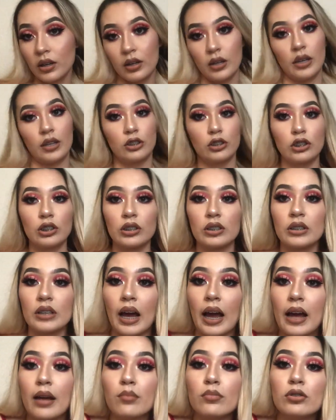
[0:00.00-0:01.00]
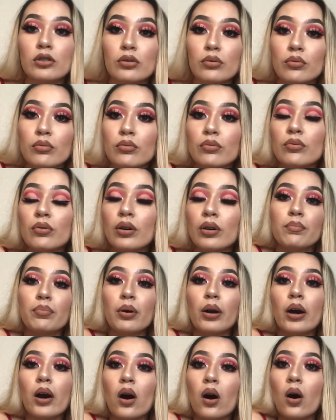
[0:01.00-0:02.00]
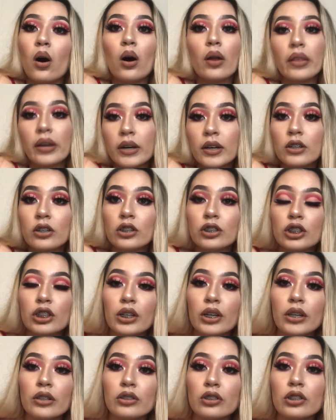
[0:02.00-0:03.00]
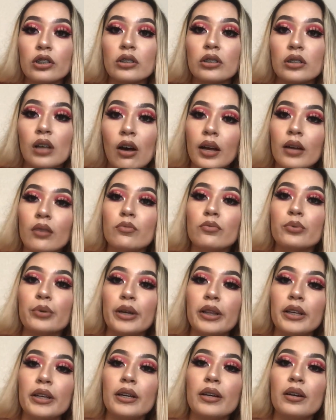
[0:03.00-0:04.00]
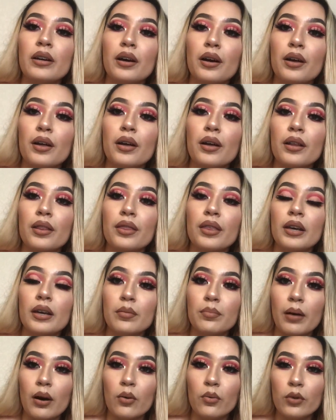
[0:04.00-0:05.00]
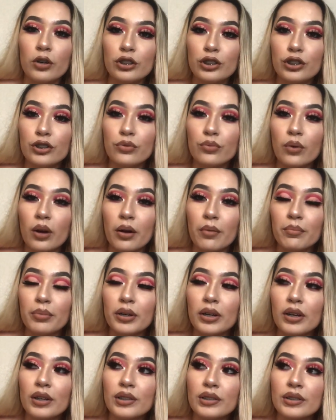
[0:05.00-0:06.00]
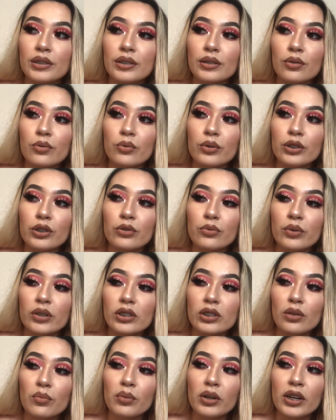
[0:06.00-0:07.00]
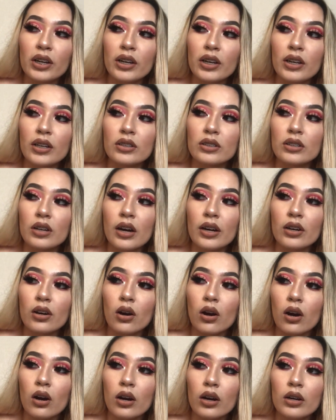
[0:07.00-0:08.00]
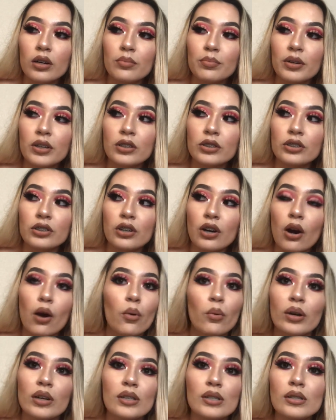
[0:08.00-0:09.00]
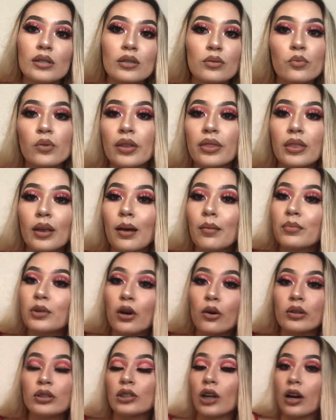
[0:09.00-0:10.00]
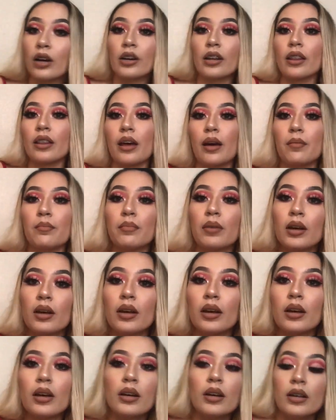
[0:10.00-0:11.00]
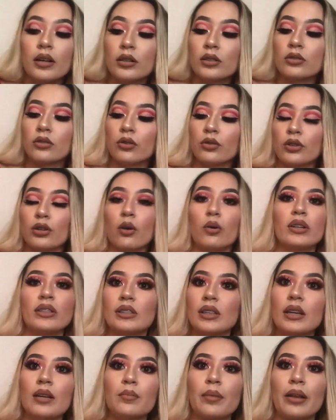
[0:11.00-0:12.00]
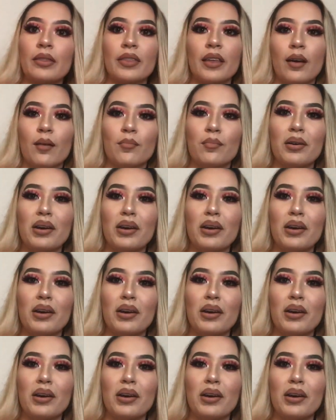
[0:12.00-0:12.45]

It's just time to put all that energy into yourself and really think about what you want, because when you're with somebody, it's kind of hard because you're always with them, you're always talking to them, so you're always thinking about them,